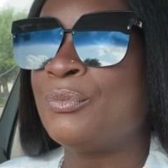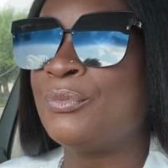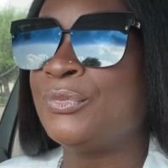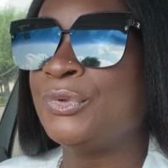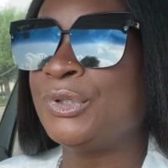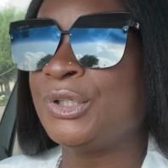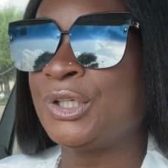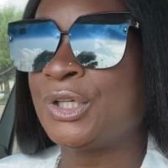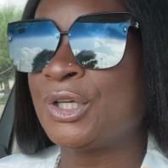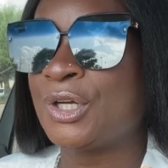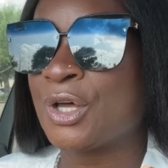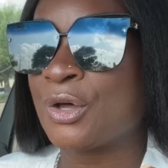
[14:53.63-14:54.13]

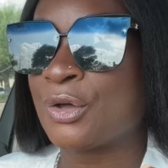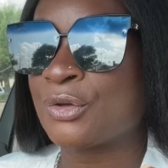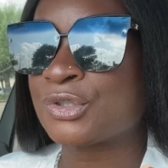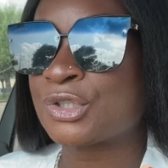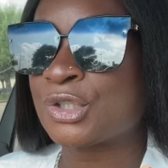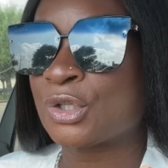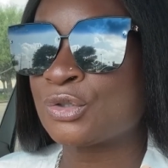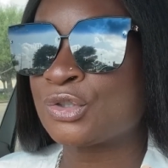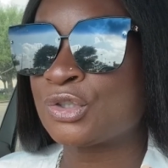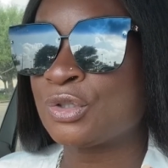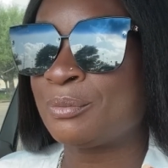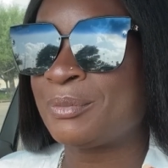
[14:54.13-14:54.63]
you know,
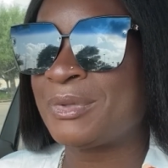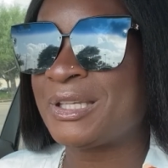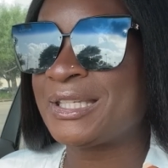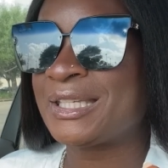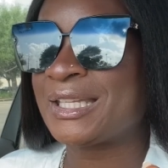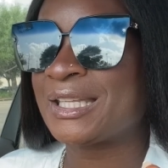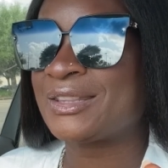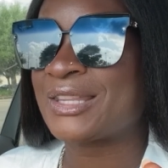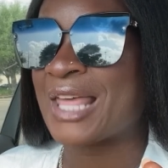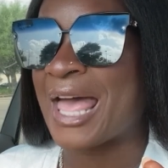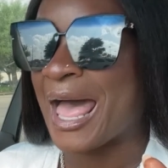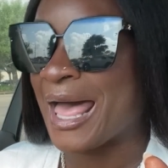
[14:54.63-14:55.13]
social
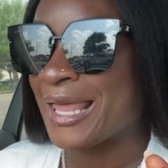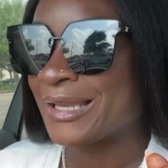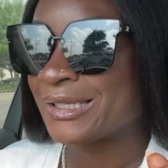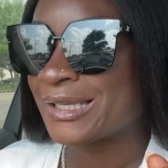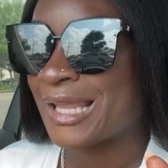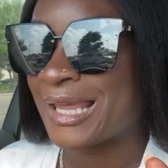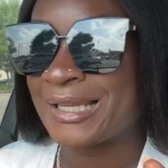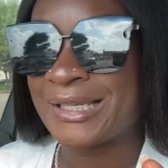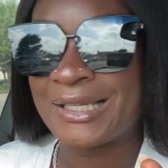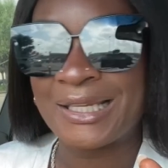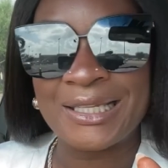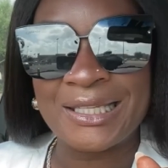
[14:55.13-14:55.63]
media that I
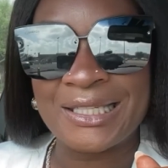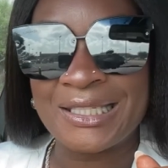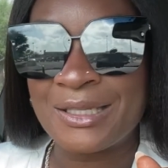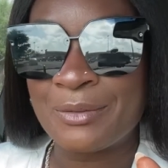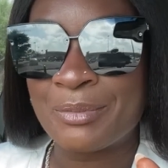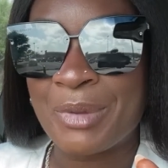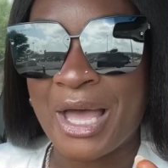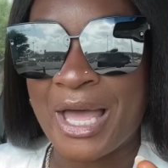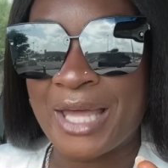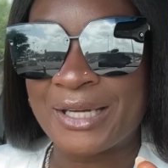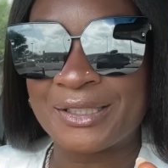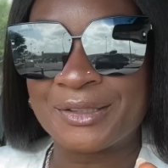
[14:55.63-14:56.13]
like
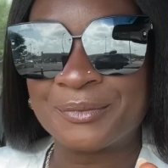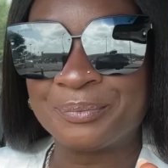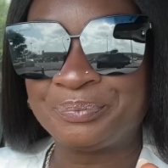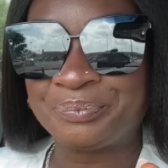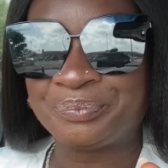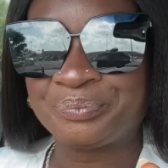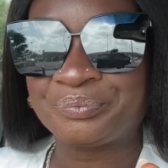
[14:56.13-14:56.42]
anybody.